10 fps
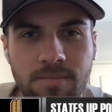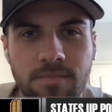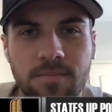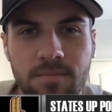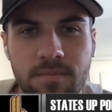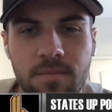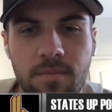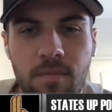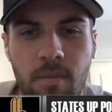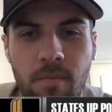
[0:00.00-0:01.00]

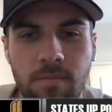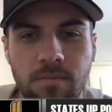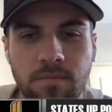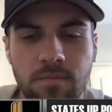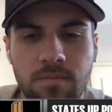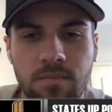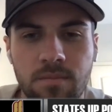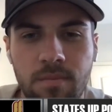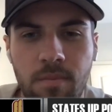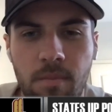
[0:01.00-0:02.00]

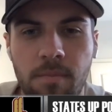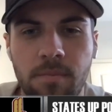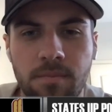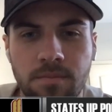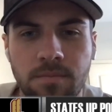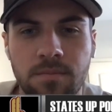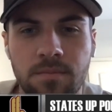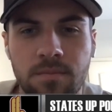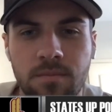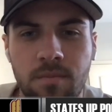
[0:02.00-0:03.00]

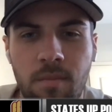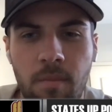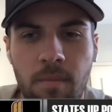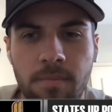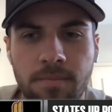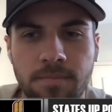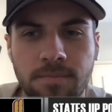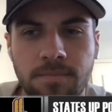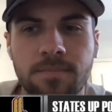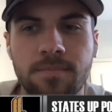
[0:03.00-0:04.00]

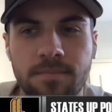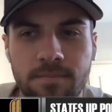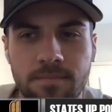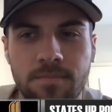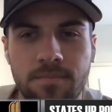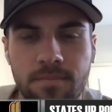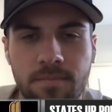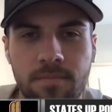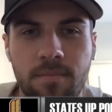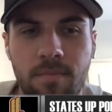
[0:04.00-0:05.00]

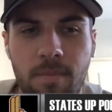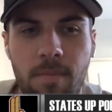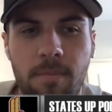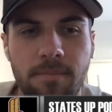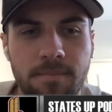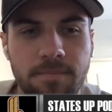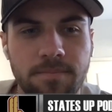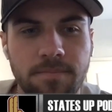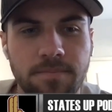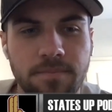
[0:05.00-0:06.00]

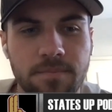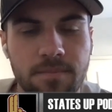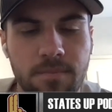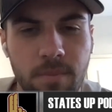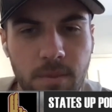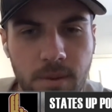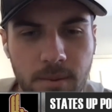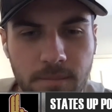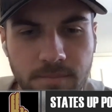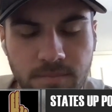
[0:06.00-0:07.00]

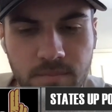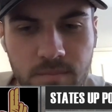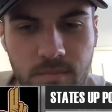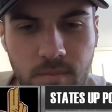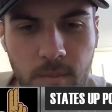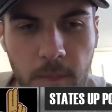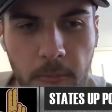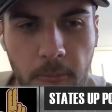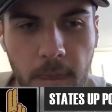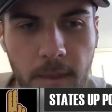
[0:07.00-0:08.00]
[no speech]